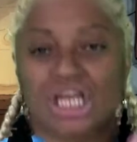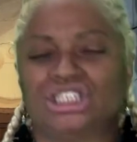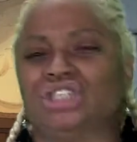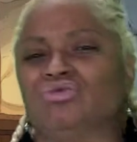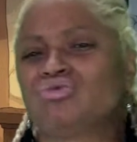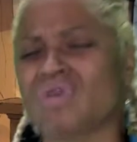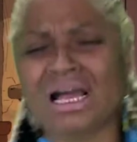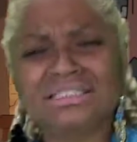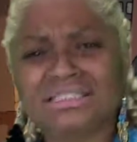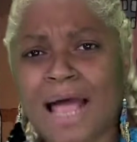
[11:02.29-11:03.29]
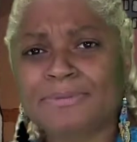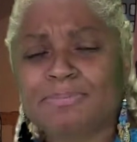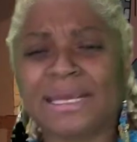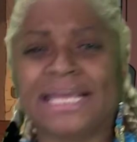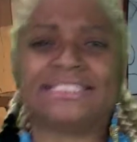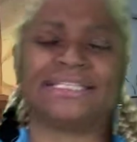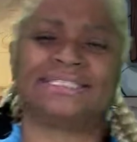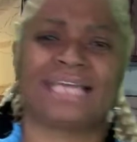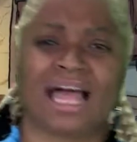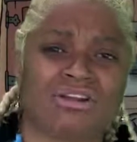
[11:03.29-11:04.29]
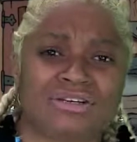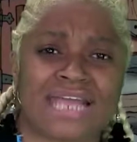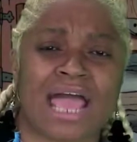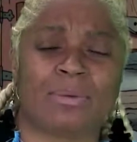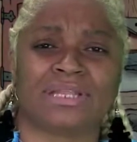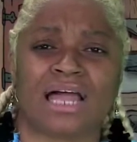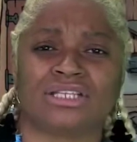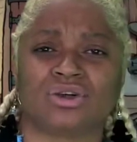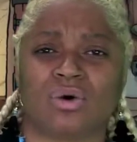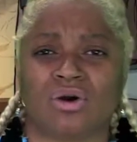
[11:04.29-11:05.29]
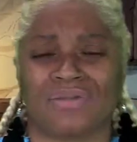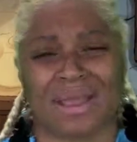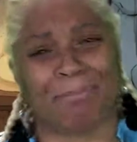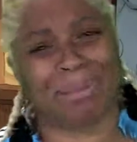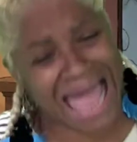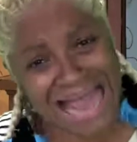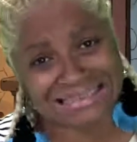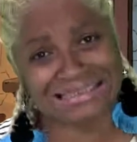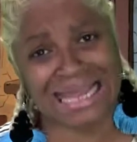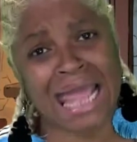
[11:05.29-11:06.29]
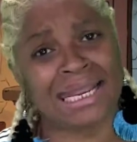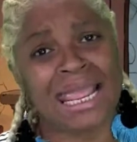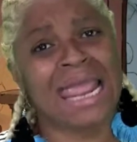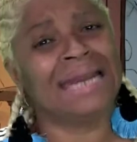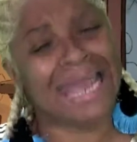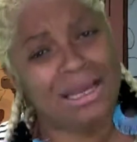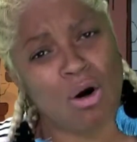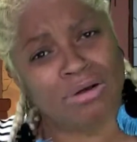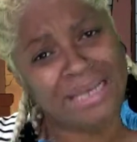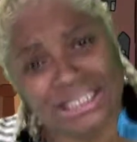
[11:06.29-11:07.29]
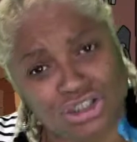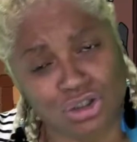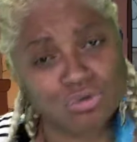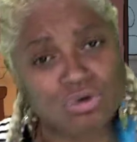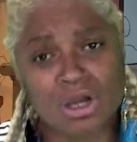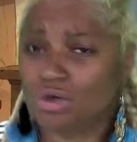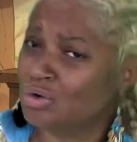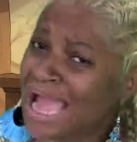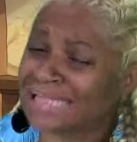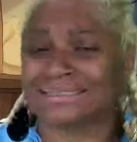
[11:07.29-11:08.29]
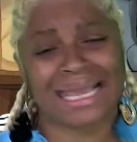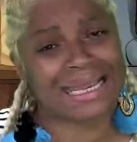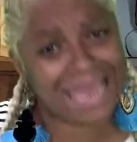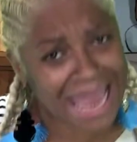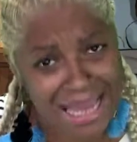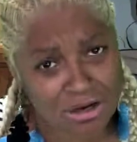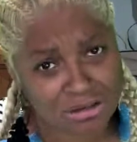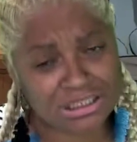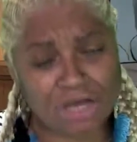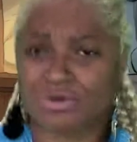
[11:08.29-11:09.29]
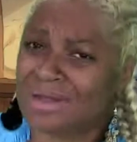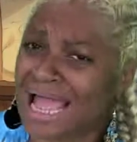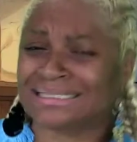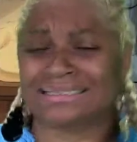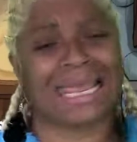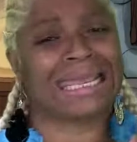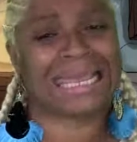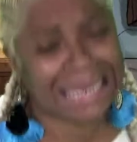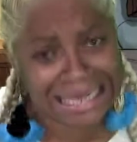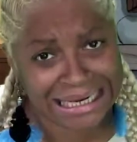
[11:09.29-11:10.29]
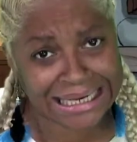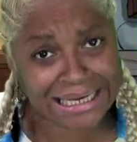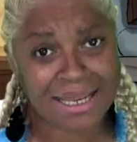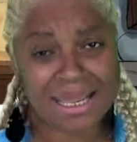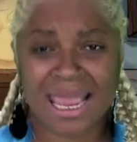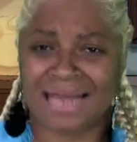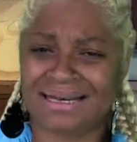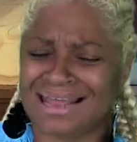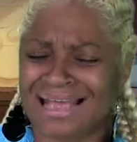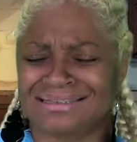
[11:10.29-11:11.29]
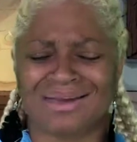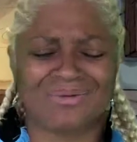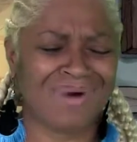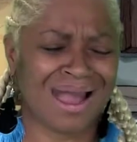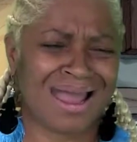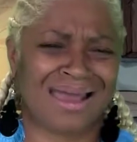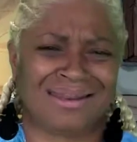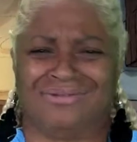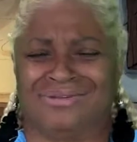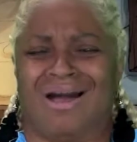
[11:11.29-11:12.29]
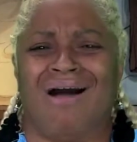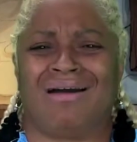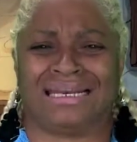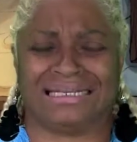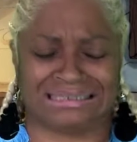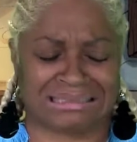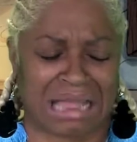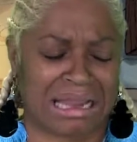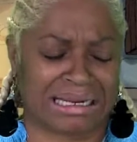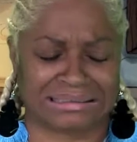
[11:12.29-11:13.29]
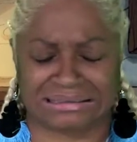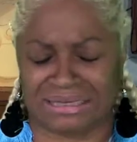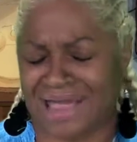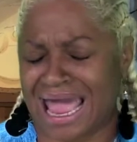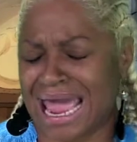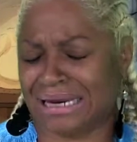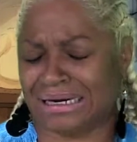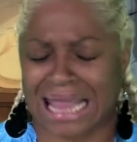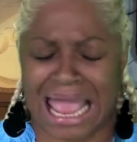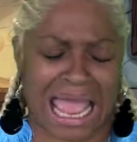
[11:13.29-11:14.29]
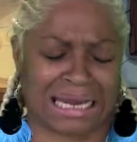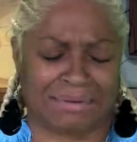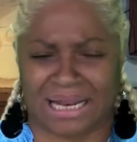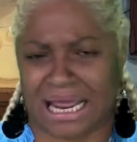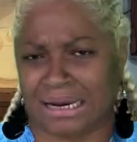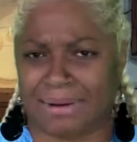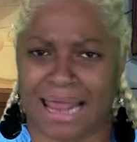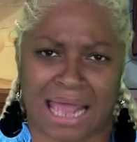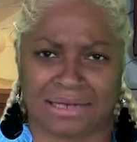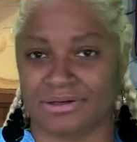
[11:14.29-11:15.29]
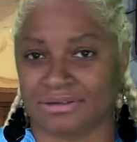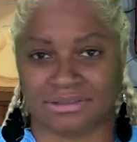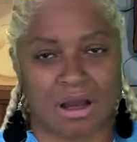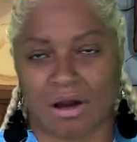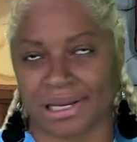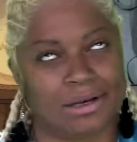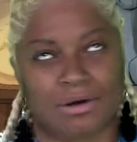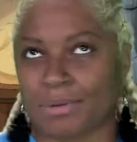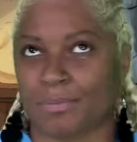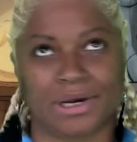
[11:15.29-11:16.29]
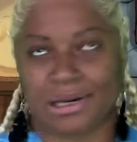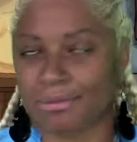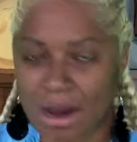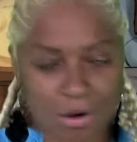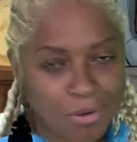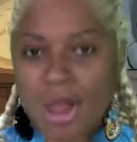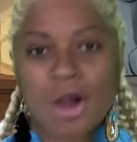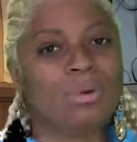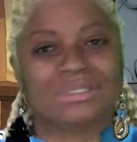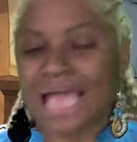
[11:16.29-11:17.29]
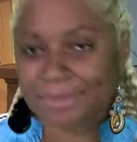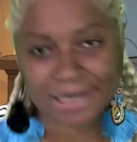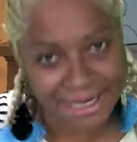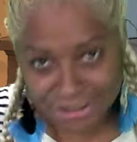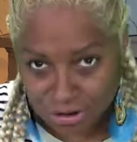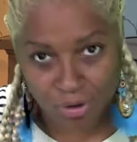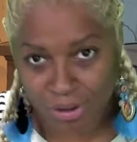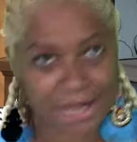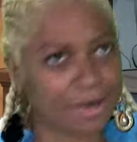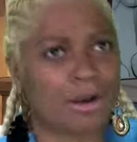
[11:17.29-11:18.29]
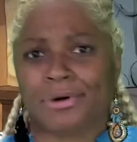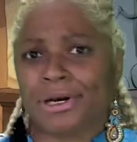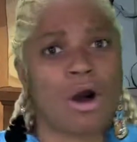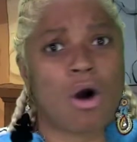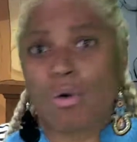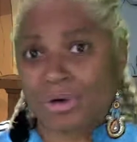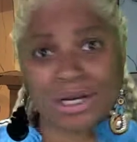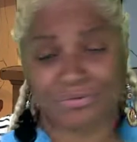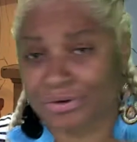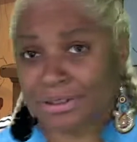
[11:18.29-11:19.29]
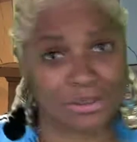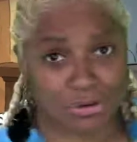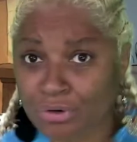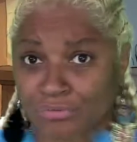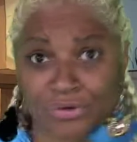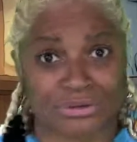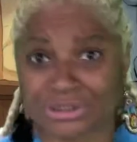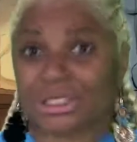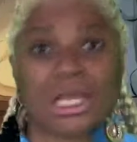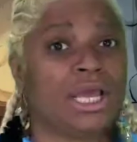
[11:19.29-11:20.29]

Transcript: She runs top speed to tell her dad what the hell is going on. They're plotting, Daddy. They gonna get you. You got to take care of yourself. You got to take heed. And the dad's like, what are you talking? It's science of, I don't know, blah, blah, blah. You know, Zog. He don't want to hear about what's happening next door, let alone in a whole different universe,